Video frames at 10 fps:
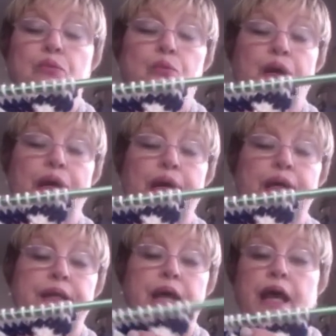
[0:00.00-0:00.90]

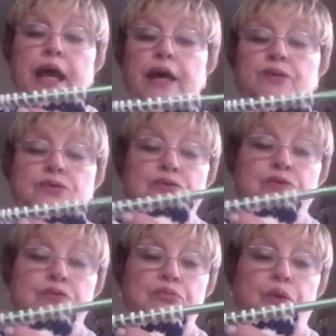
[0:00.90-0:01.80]
white, and
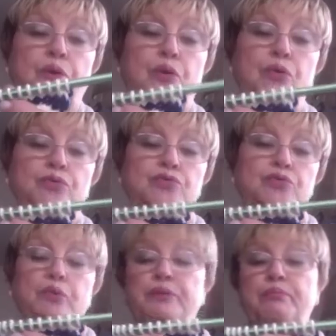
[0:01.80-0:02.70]
2
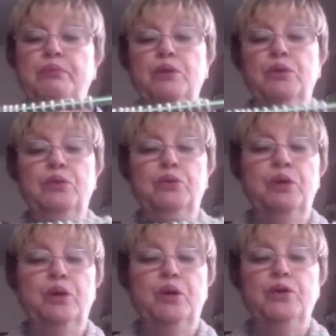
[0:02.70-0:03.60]
rows with
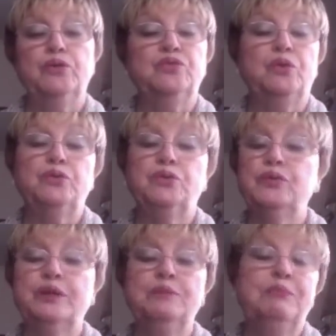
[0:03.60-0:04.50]
blue. So
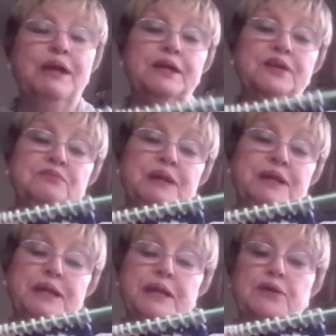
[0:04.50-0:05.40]
you can make as
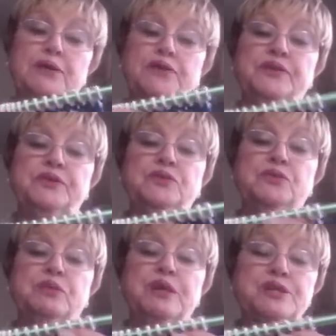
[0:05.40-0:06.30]
many colors as
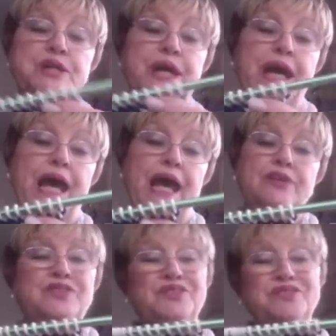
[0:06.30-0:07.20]
you wish.
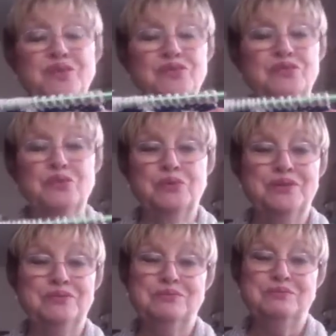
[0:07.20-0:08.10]
Just don't do
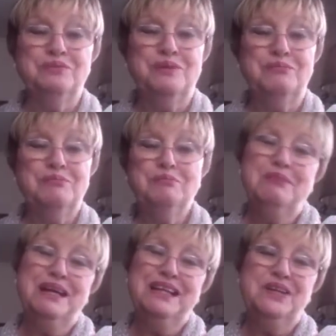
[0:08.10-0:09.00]
it with
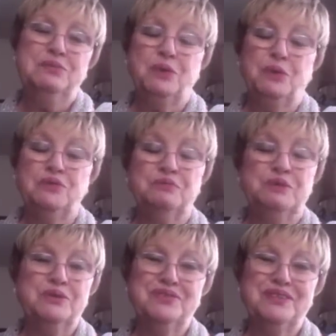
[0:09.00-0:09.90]
many rows
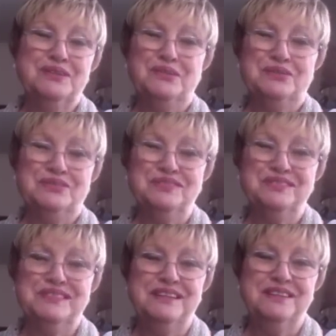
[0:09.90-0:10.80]
because it looks
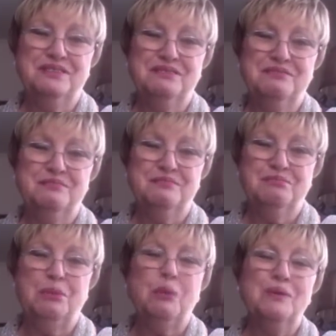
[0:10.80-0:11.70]
kind of
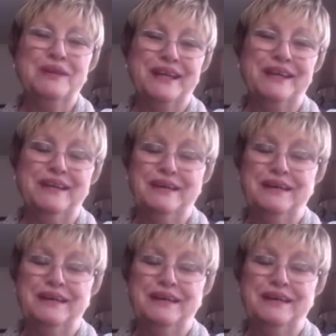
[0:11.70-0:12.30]
bulky.